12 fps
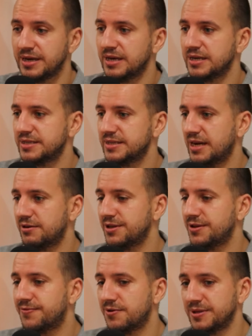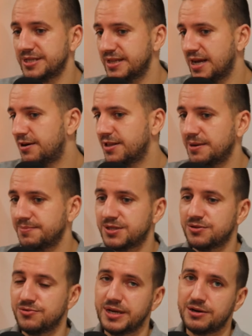starting from the startups
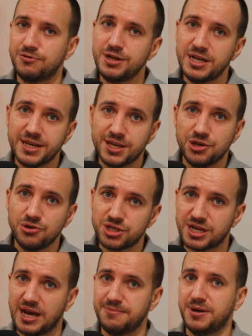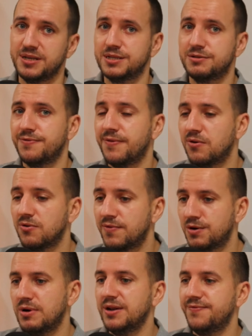to the really huge companies with over
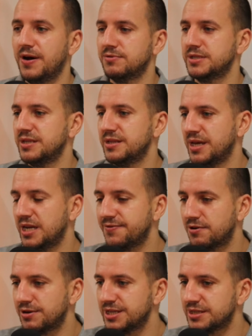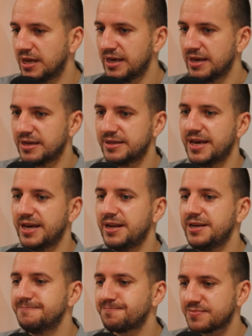1,000 deliveries daily.